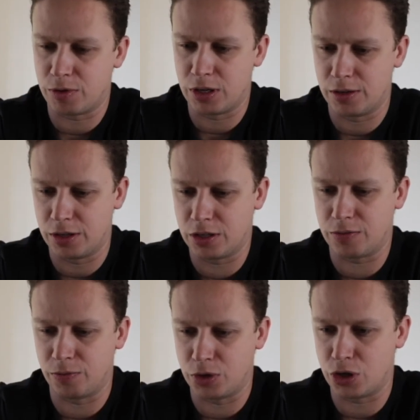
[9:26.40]
did in
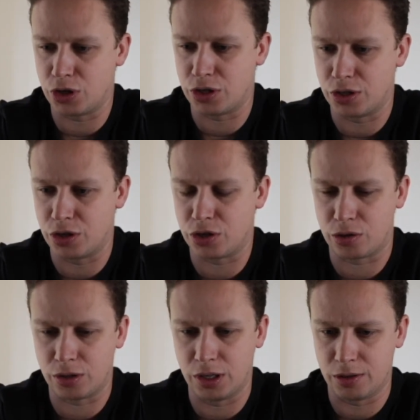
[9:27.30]
this was just
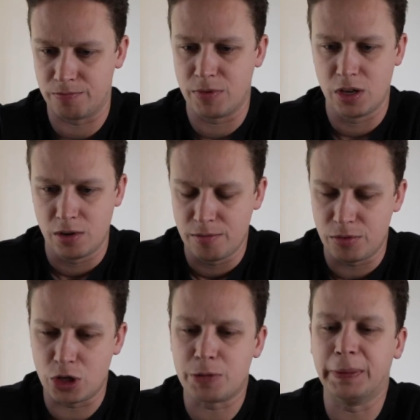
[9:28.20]
to
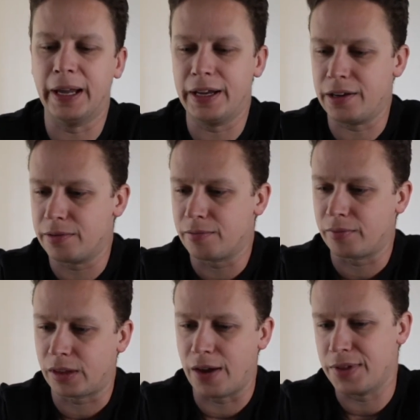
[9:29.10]
display
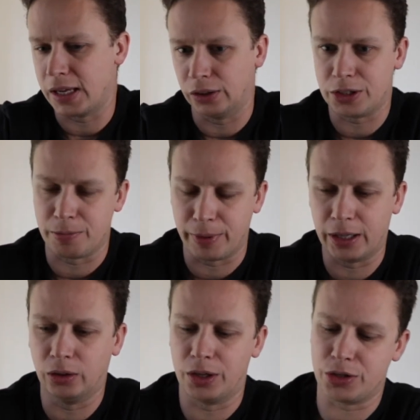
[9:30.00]
having the headlights and
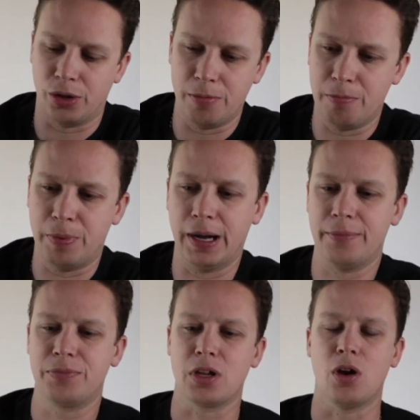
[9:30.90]
brake lights on.
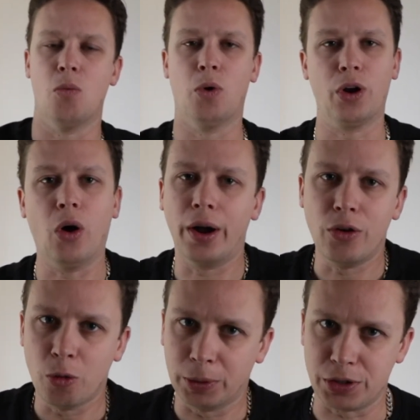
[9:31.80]
But what I
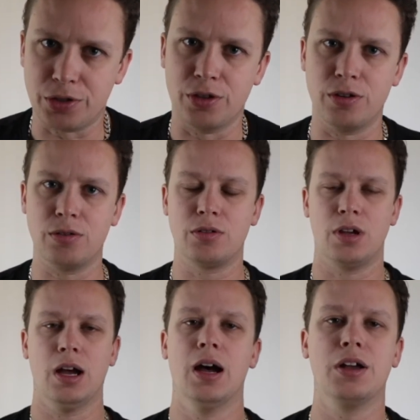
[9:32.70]
normally do,
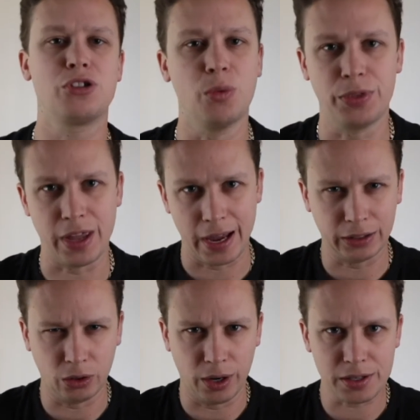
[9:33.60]
so with the
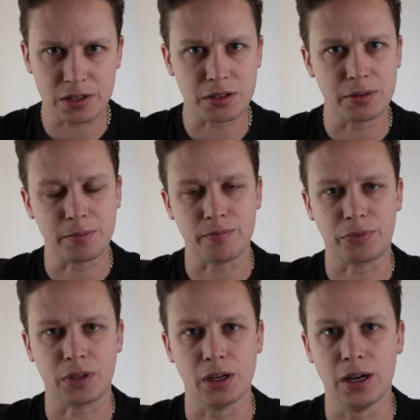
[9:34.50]
headlights,
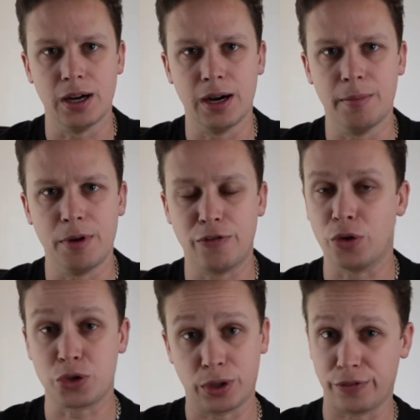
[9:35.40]
if I
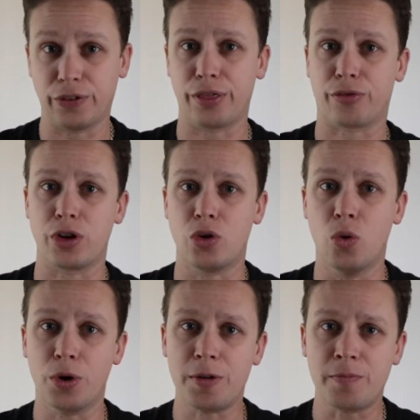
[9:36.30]
was doing a front three
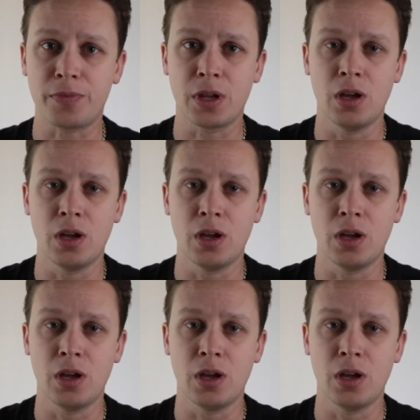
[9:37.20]
quarter,